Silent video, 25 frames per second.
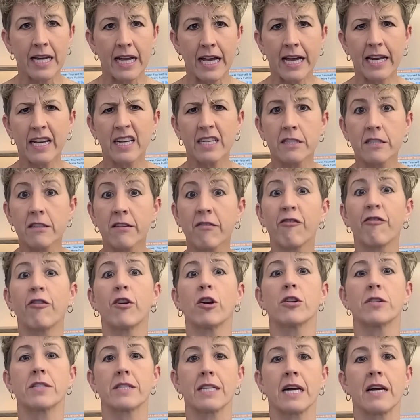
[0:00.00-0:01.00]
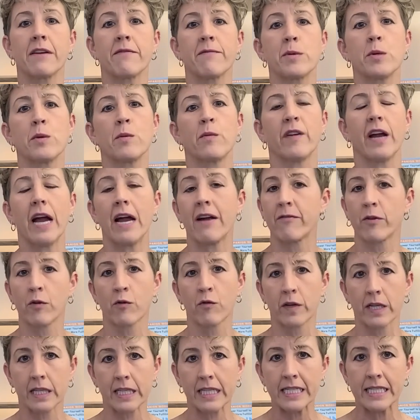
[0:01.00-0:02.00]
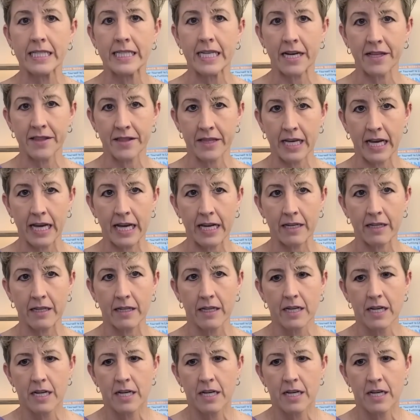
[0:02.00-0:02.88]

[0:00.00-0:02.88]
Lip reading: and it's the first time you've ever really done that.